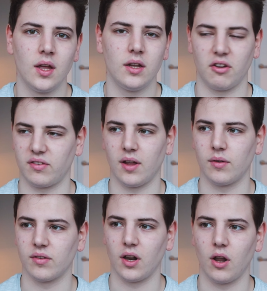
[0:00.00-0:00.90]
just there
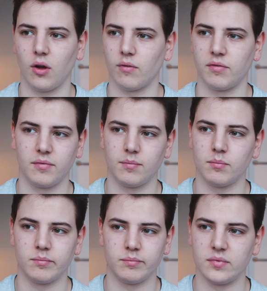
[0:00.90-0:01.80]
was a lot of
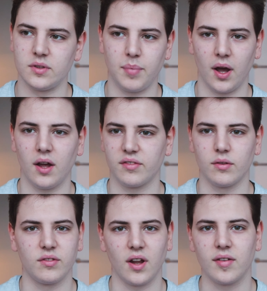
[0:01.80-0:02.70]

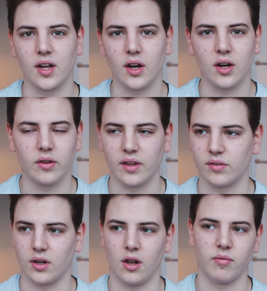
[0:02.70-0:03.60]
personal stuff going on, there was
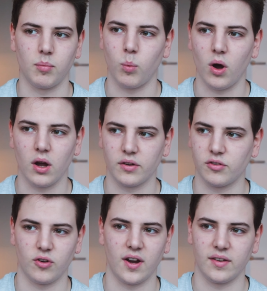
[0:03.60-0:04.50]
a lot of work
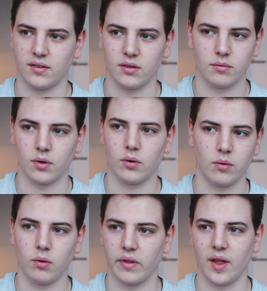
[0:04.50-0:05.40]
stress and
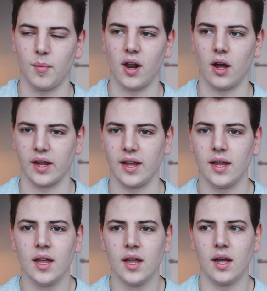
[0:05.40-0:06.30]
all of that malarkey,
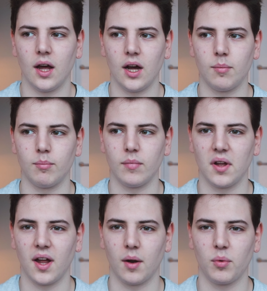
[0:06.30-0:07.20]
and
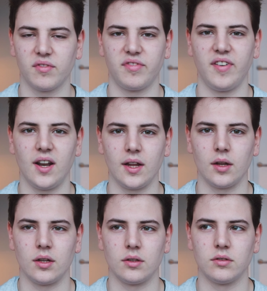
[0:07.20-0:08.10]
I wasn't
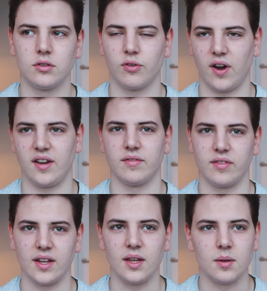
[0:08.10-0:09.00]
feeling
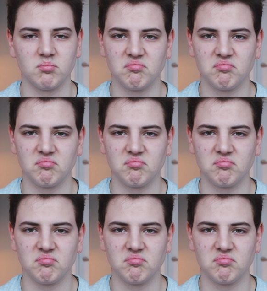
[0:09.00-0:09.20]
creatively